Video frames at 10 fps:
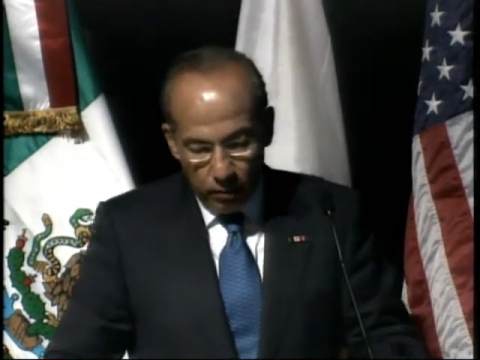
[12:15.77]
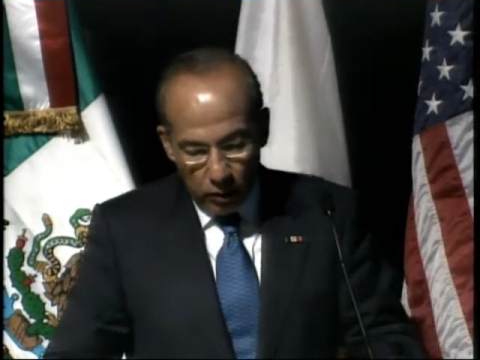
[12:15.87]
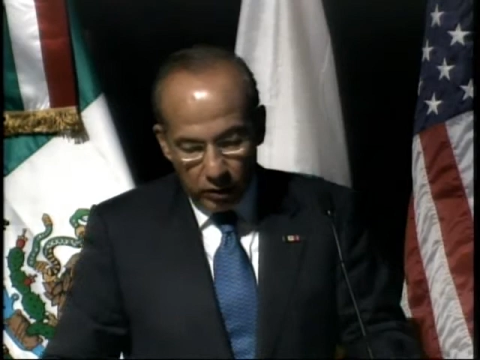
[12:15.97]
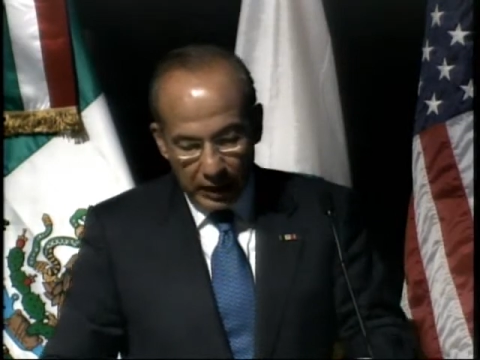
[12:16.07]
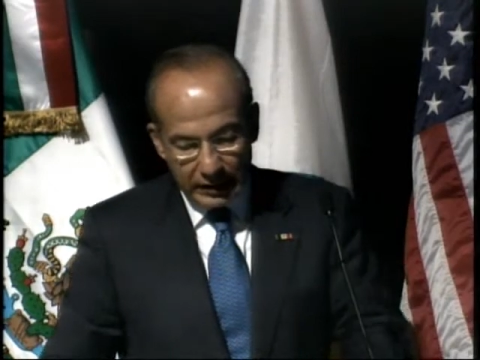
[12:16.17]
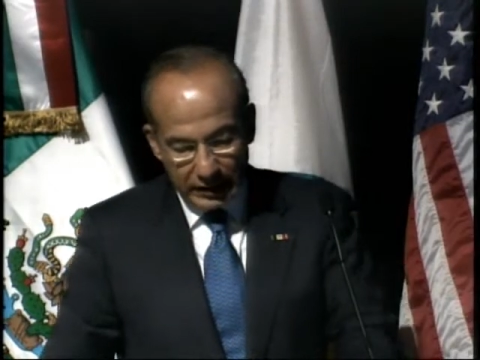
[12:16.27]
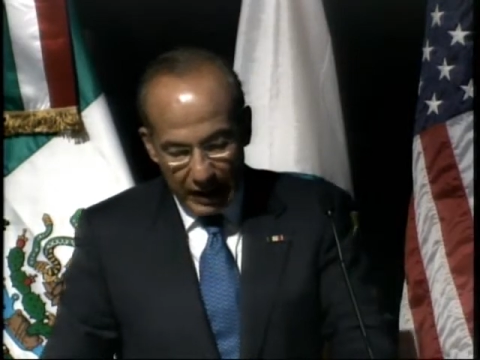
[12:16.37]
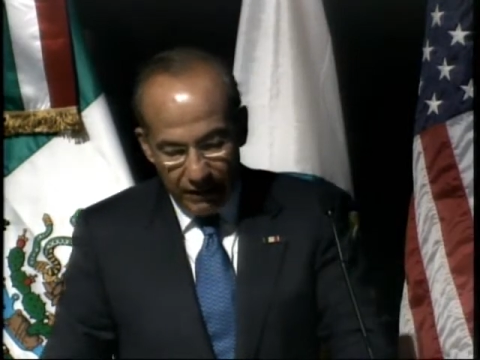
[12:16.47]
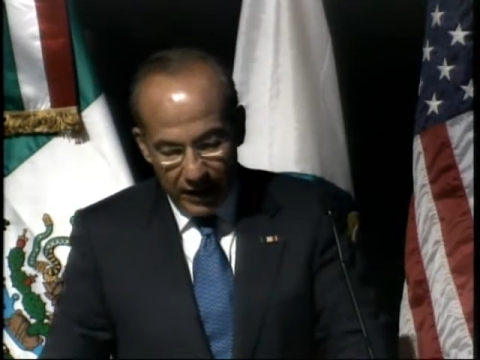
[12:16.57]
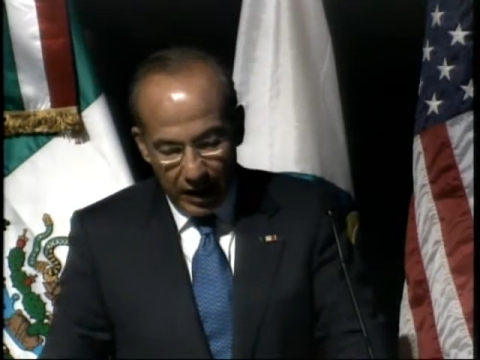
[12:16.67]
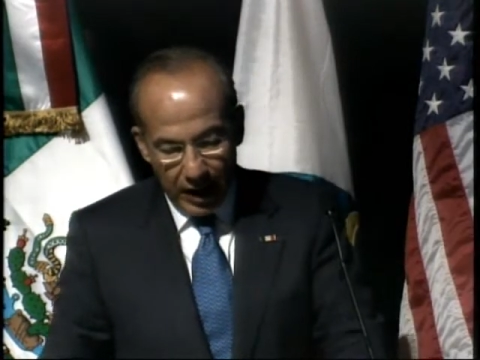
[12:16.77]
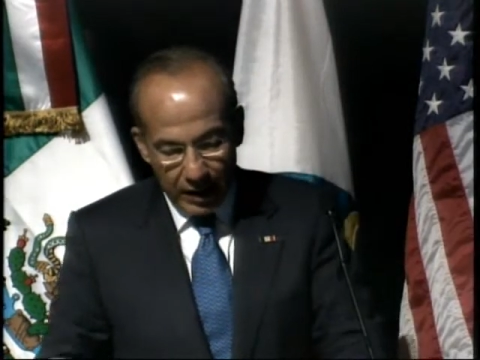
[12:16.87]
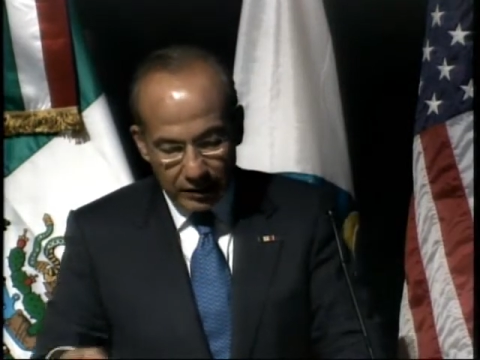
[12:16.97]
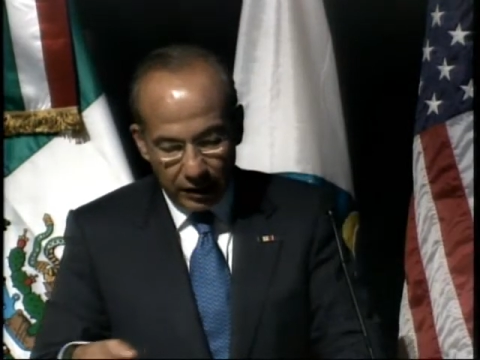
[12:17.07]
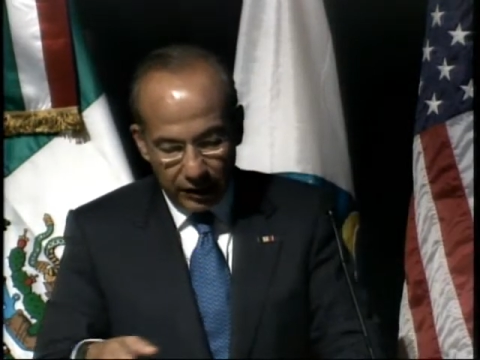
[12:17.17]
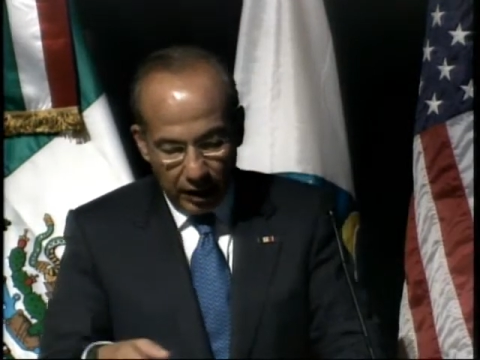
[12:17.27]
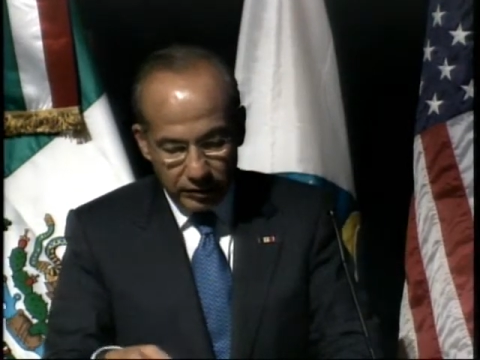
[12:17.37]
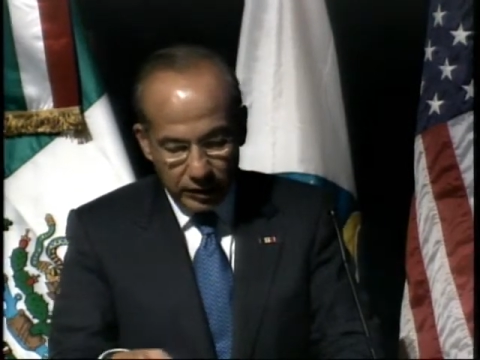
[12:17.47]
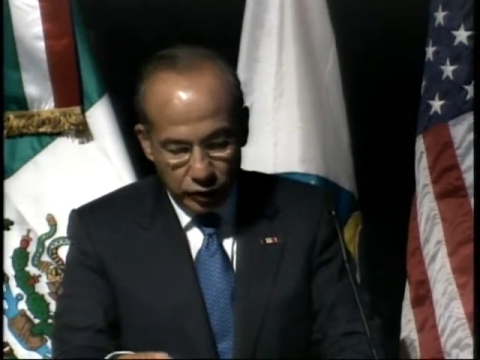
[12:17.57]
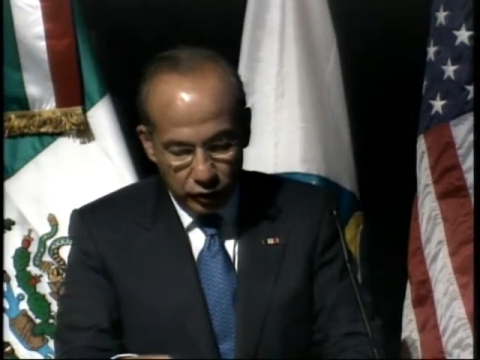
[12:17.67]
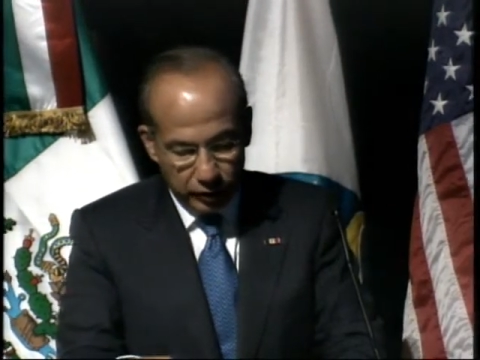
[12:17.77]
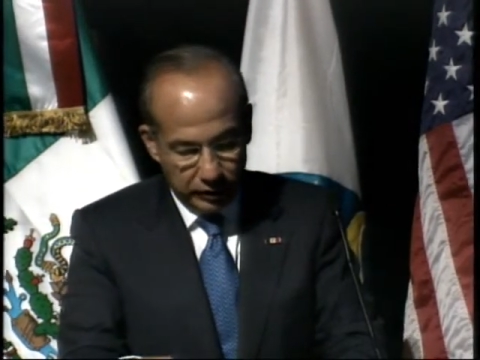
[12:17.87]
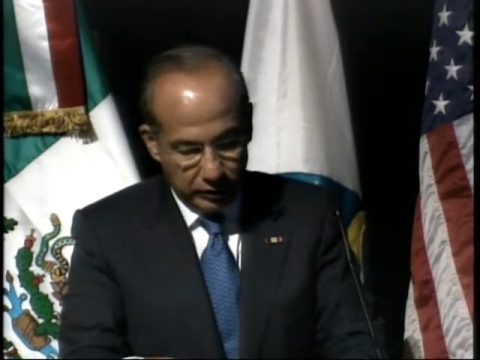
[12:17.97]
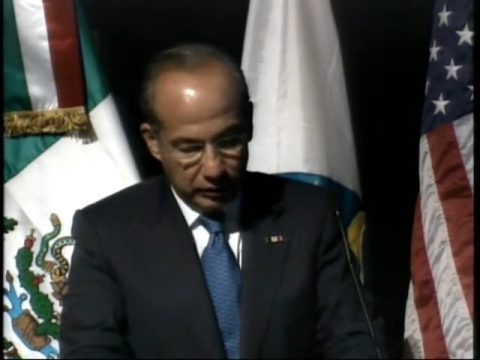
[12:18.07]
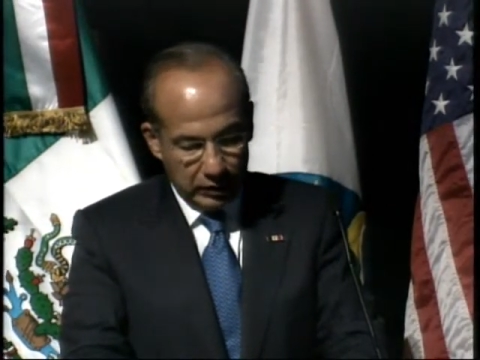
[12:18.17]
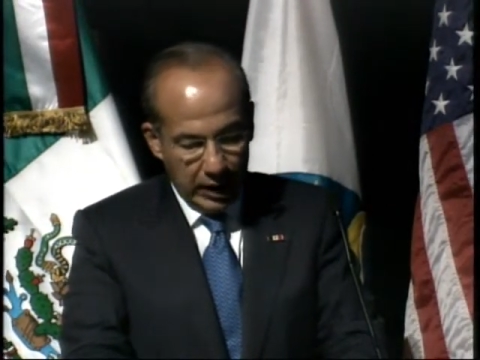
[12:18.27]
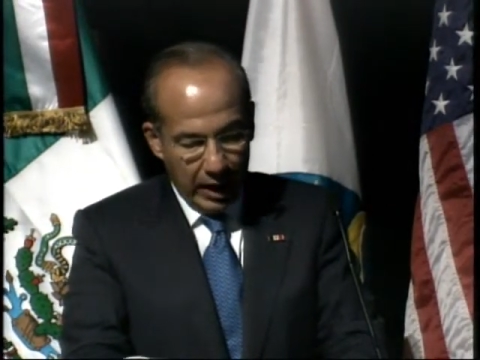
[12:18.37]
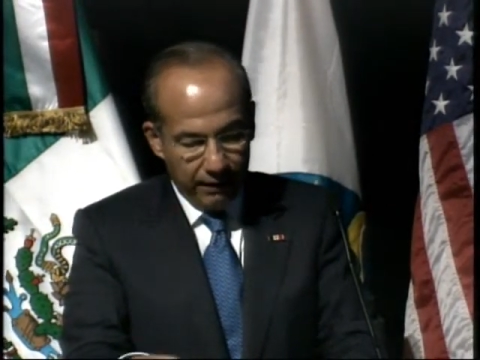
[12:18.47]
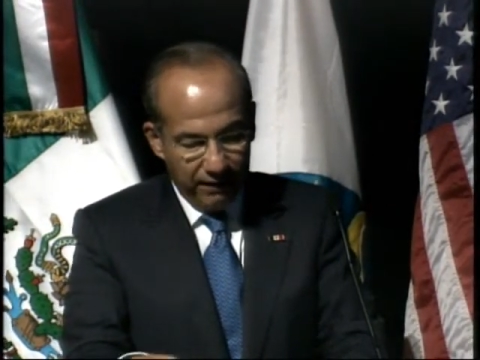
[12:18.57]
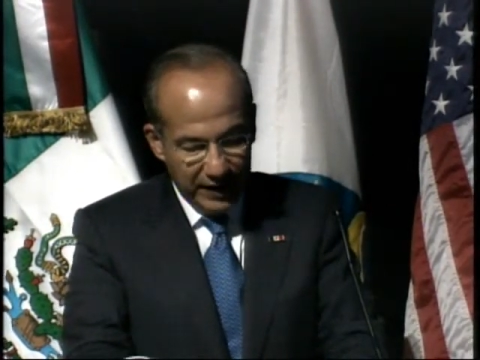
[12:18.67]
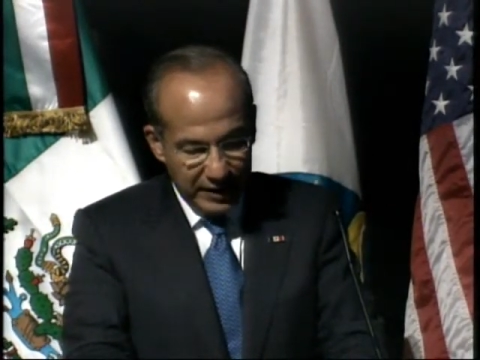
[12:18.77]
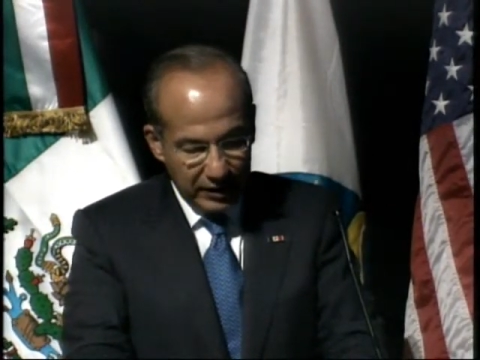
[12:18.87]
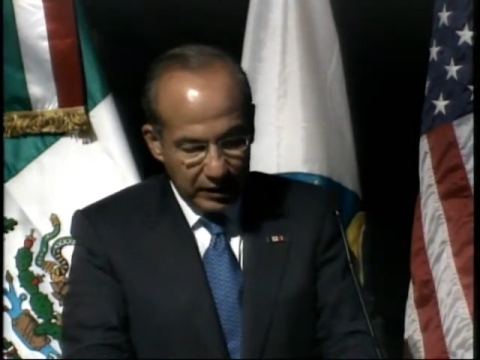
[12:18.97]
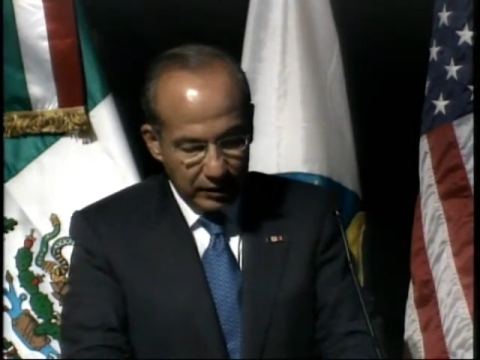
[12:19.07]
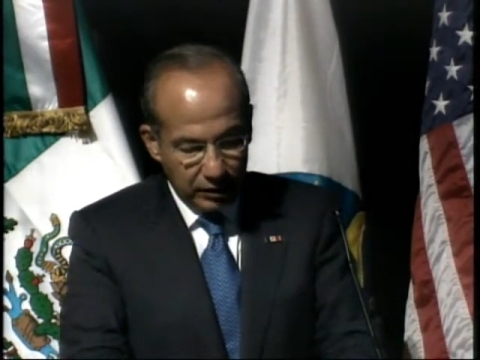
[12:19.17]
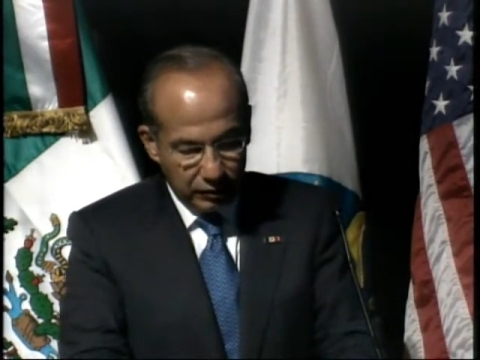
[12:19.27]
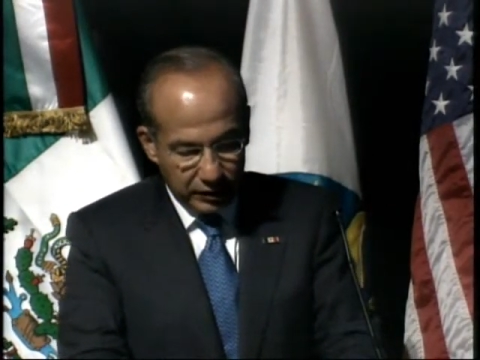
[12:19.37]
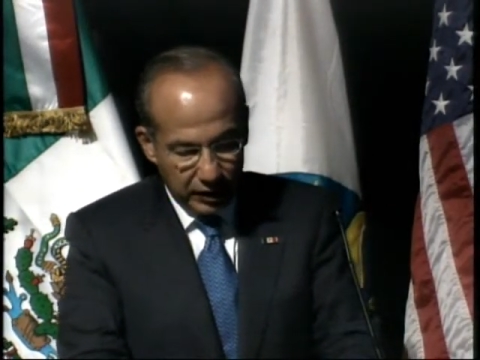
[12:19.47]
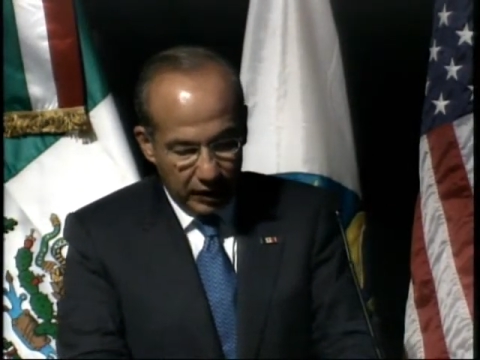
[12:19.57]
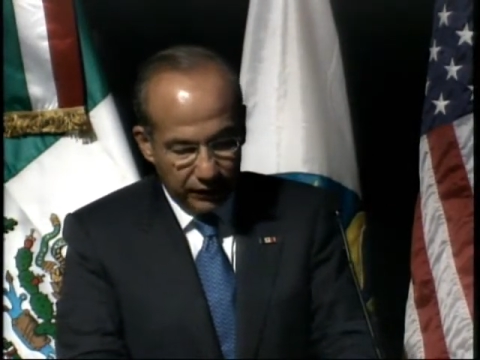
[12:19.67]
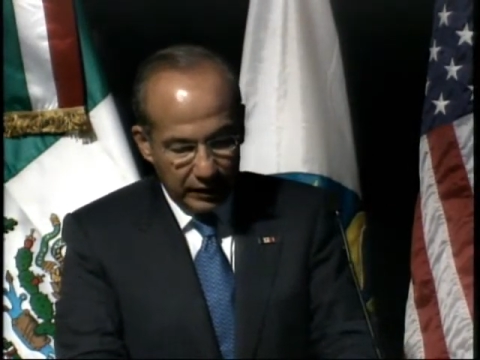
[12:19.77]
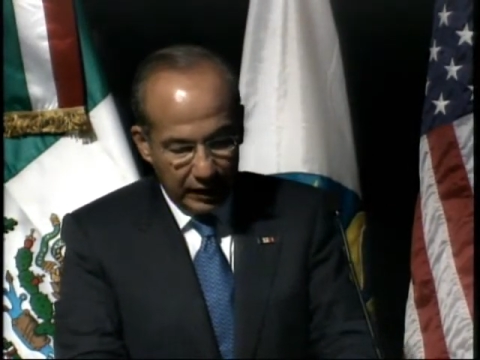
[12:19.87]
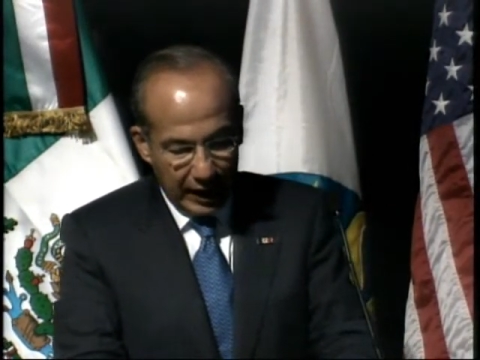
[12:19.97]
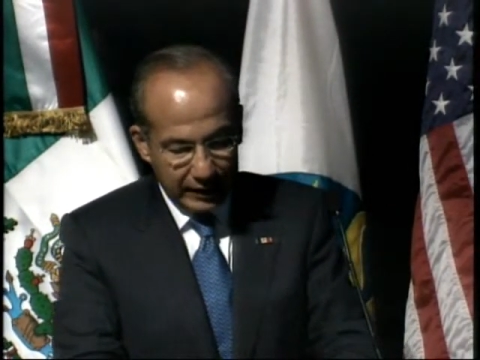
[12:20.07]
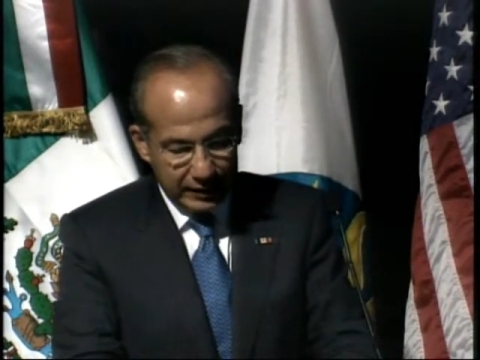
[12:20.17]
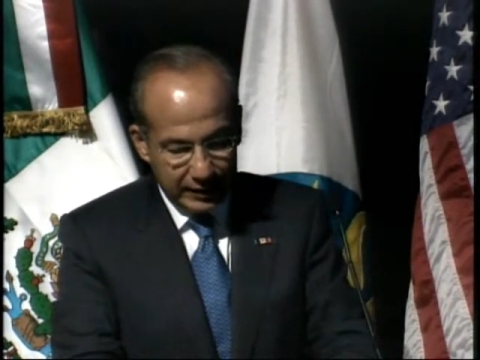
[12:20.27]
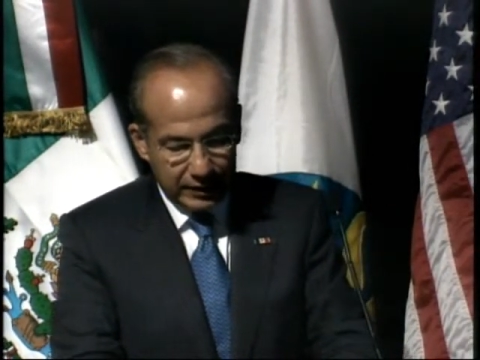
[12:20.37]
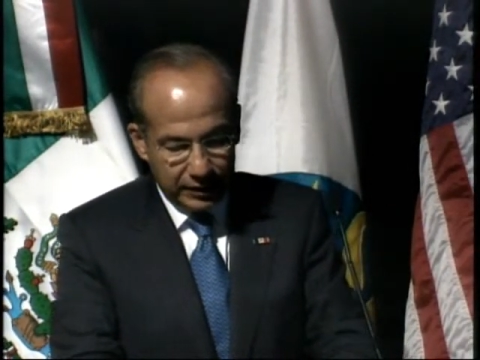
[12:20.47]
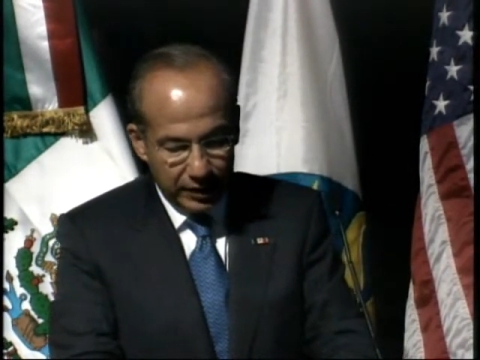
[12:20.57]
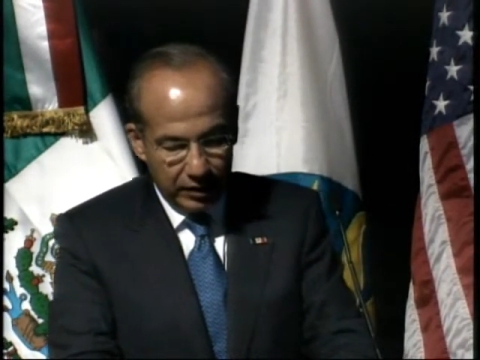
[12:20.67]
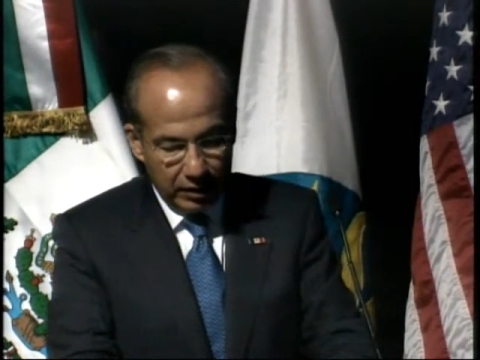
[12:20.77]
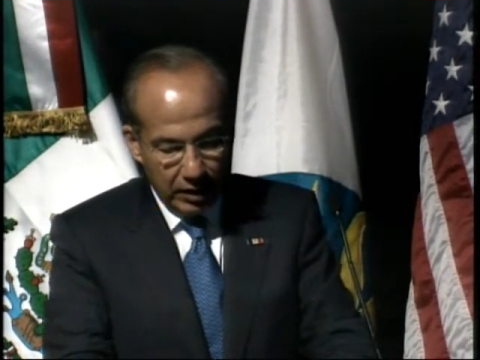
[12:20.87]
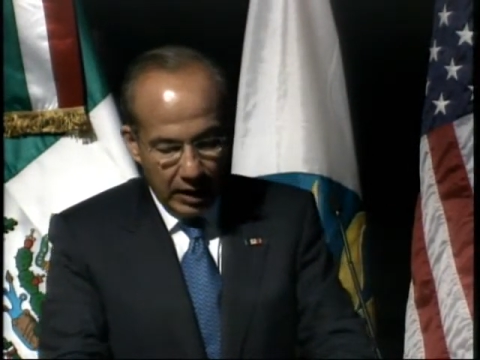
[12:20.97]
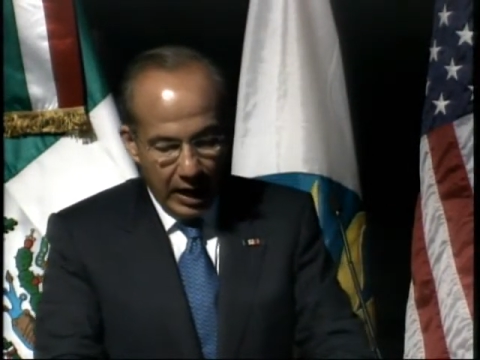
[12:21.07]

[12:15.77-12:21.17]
More than 700,000 tourists have visited the reserve in the last 6 years